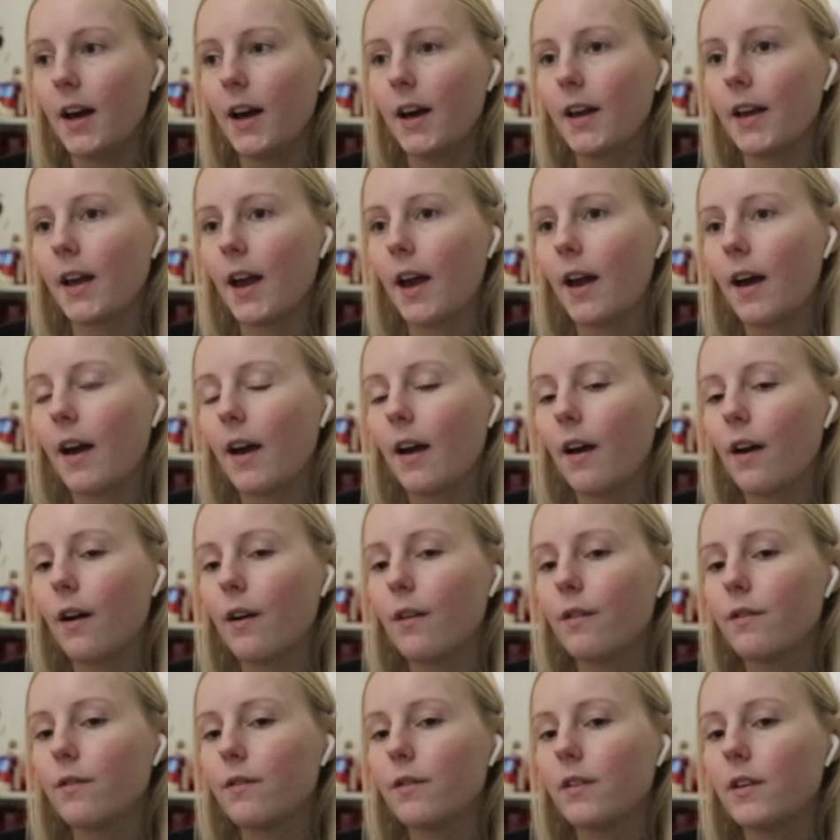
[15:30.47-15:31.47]
I
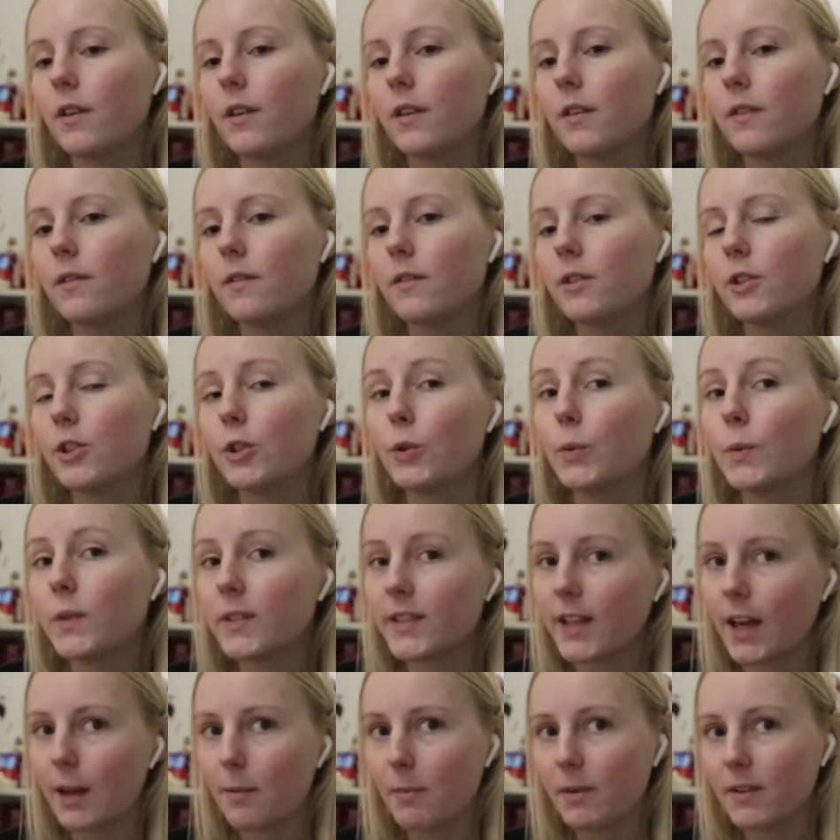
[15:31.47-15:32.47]
have 2
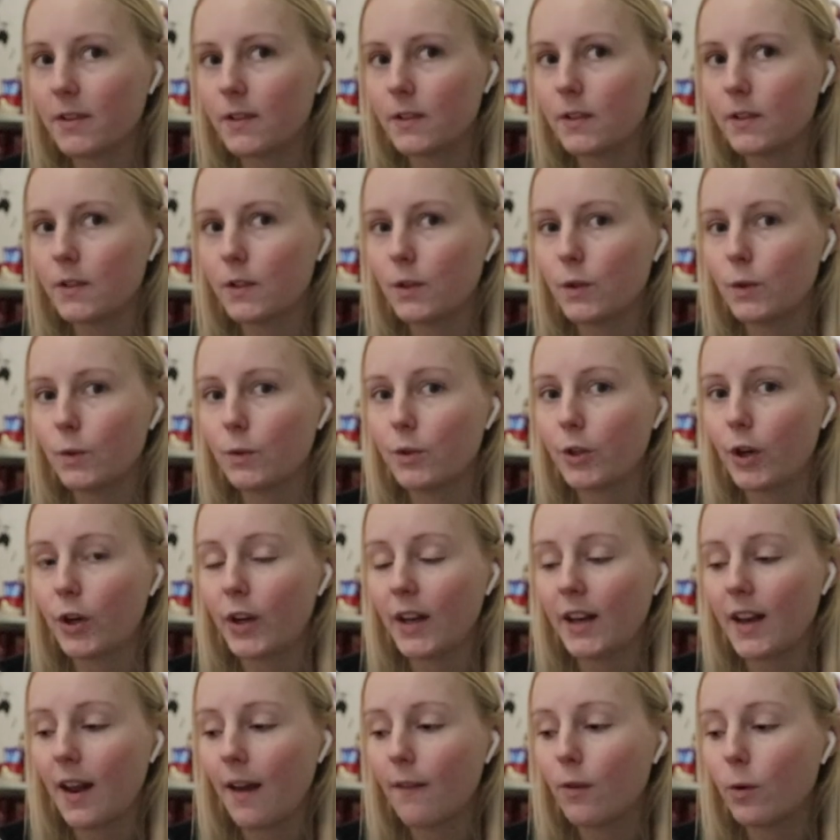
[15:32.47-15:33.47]
assignments to turn
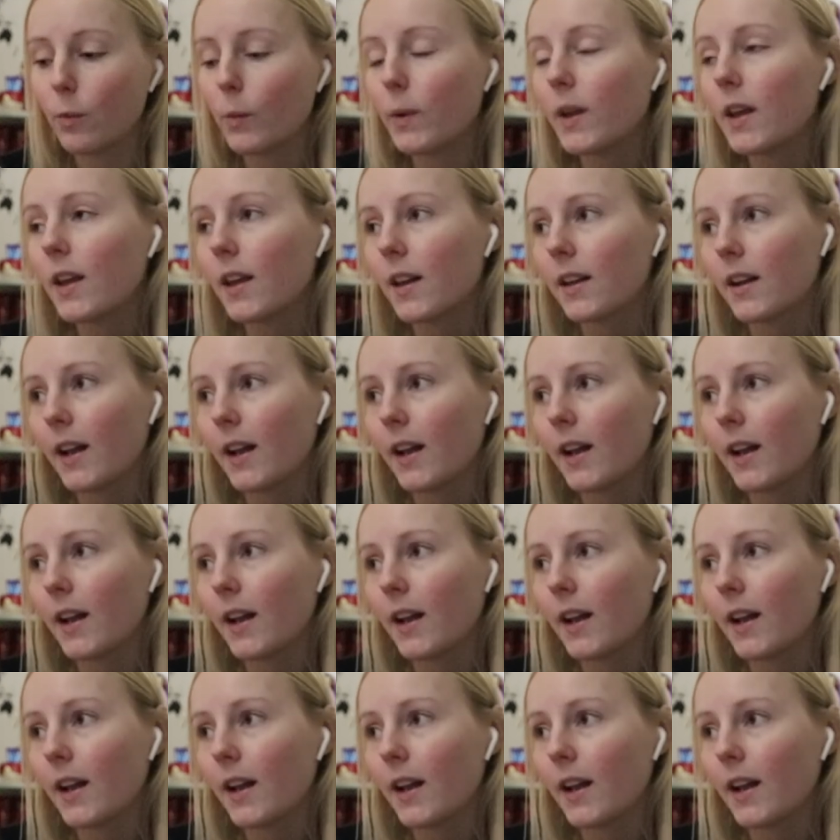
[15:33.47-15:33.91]
in every week.